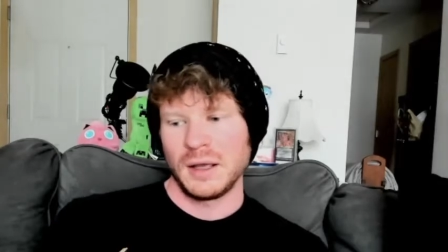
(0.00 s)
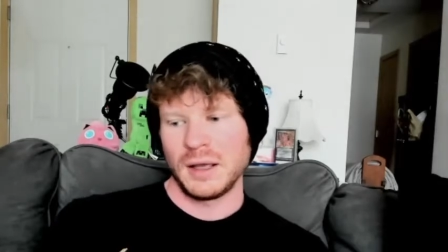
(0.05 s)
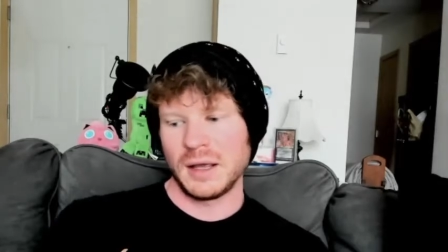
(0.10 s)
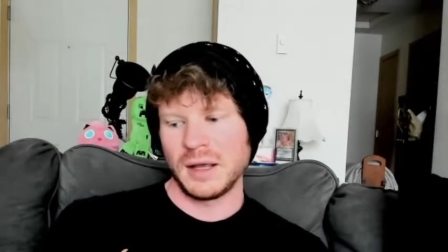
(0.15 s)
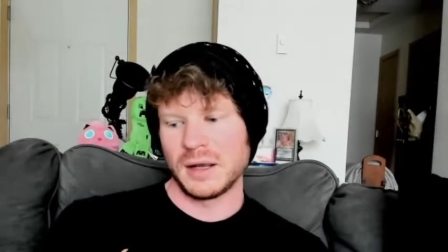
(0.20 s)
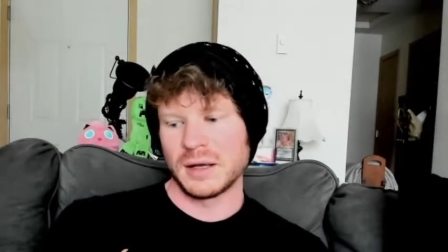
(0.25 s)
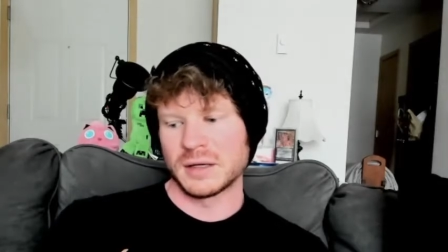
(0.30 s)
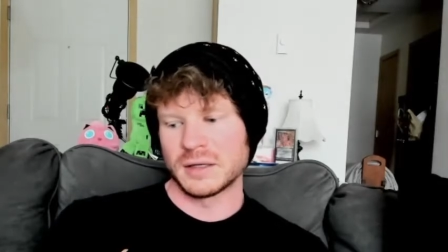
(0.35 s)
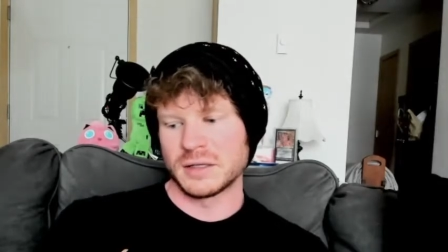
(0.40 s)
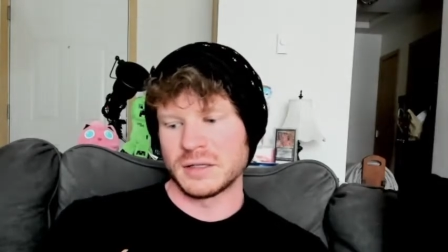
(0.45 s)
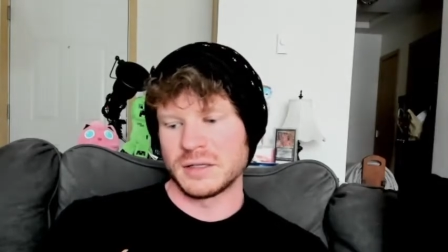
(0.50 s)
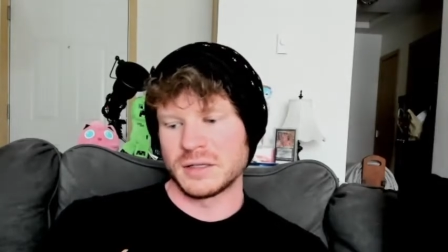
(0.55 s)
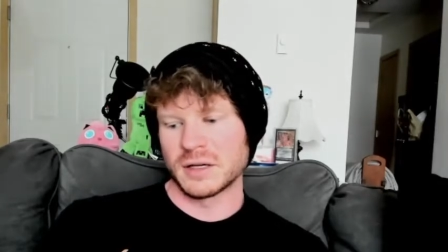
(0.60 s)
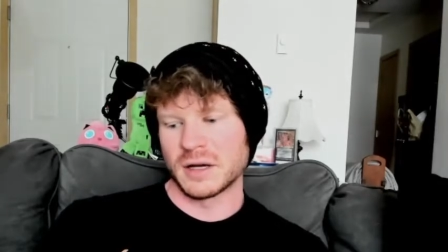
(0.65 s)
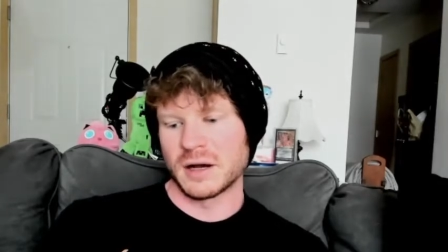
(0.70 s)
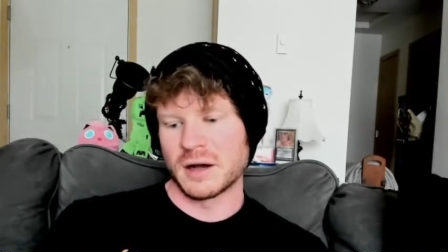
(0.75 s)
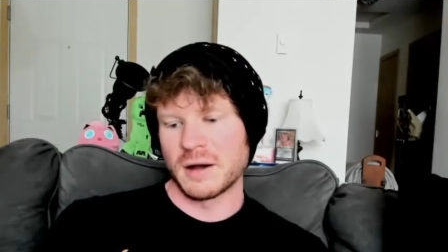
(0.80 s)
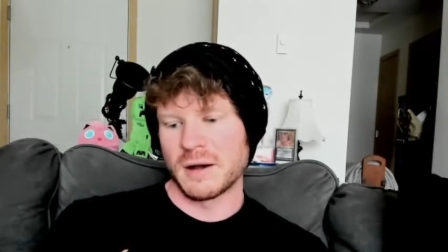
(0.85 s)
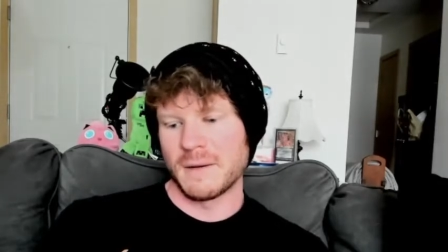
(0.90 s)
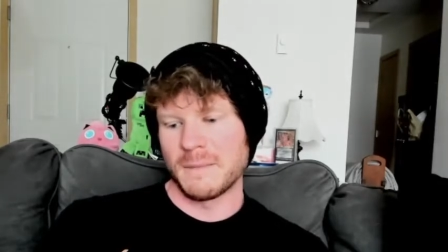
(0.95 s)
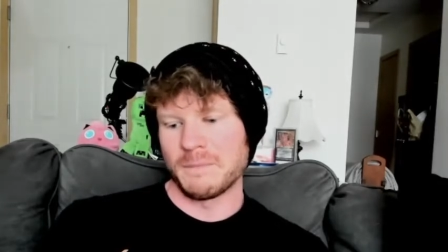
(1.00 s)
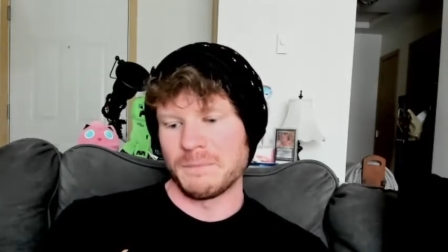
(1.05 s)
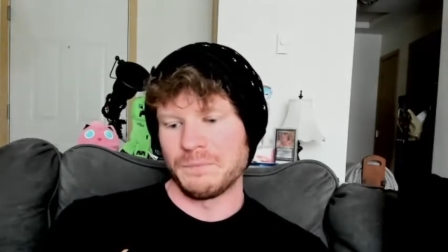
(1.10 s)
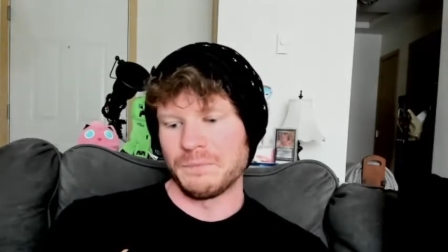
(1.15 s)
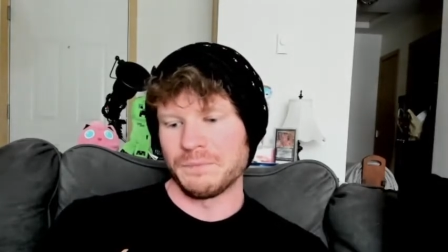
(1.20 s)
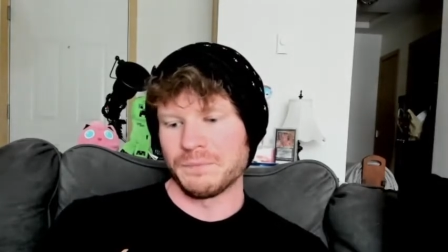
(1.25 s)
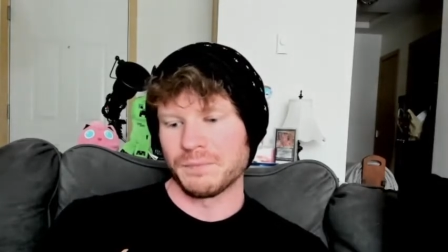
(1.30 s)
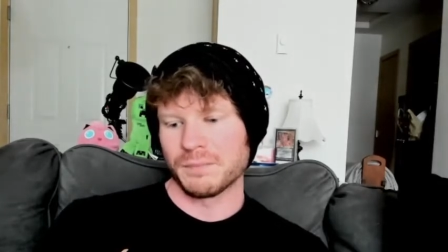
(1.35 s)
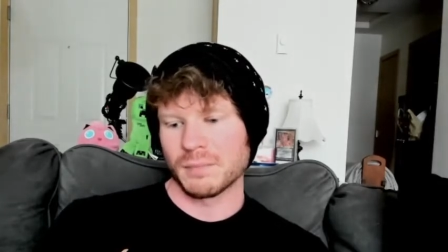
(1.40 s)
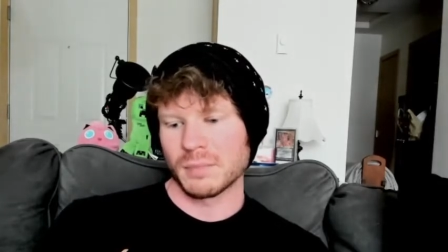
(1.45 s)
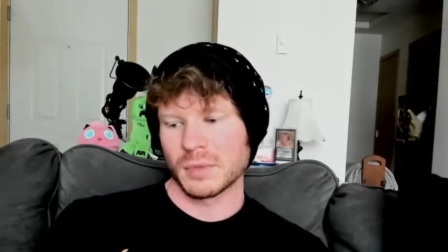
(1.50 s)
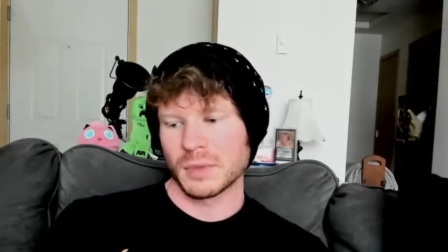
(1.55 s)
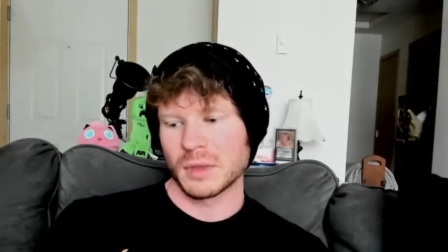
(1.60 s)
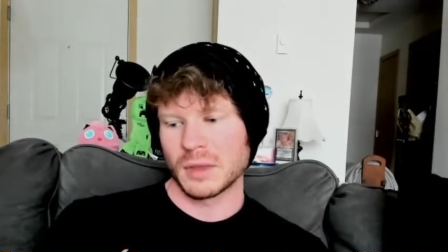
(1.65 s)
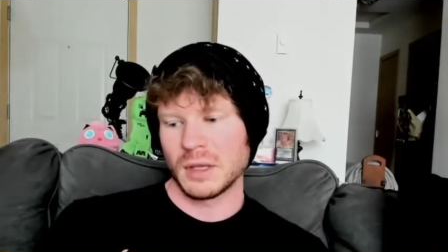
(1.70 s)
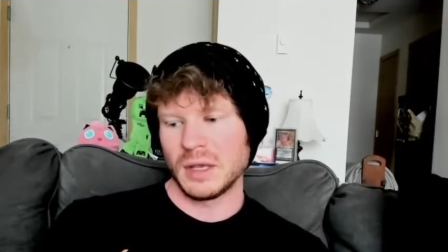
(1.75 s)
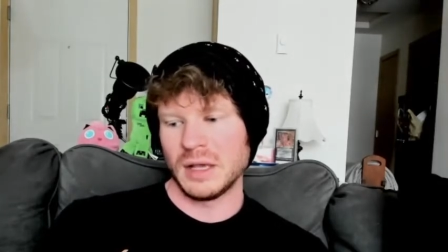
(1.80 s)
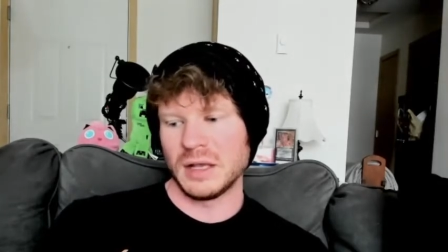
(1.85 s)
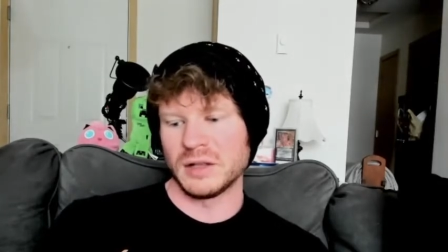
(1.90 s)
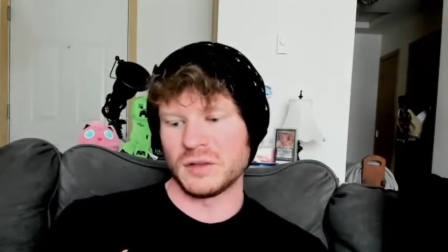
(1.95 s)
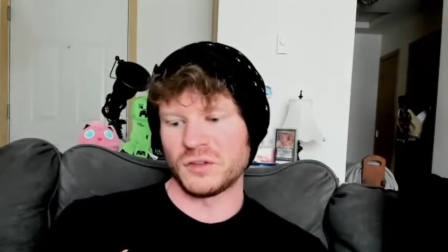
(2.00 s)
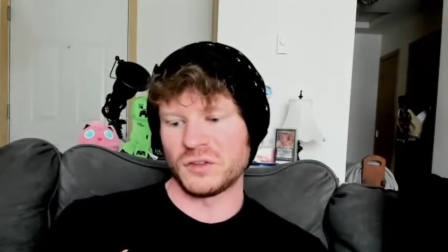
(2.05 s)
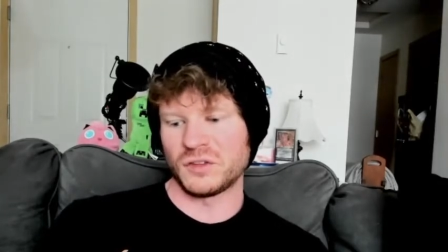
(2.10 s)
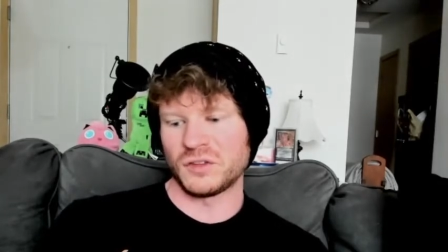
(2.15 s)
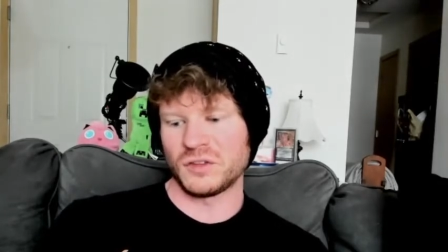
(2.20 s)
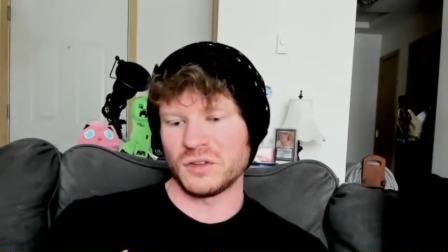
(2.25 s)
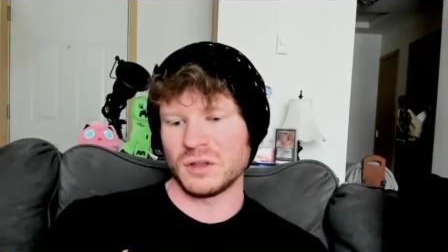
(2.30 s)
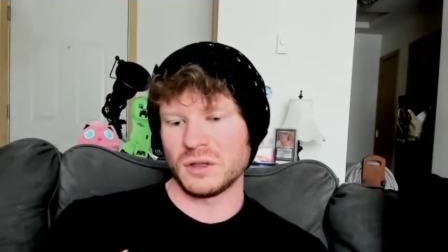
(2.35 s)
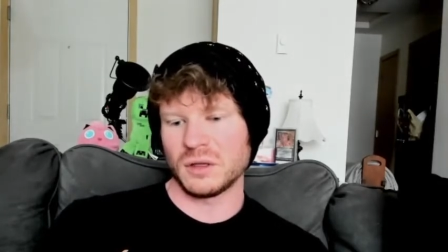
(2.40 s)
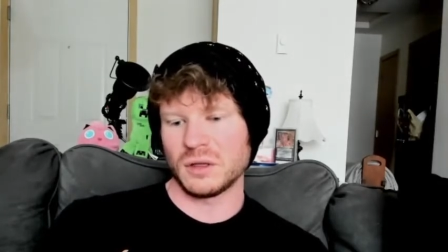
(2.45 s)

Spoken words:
and it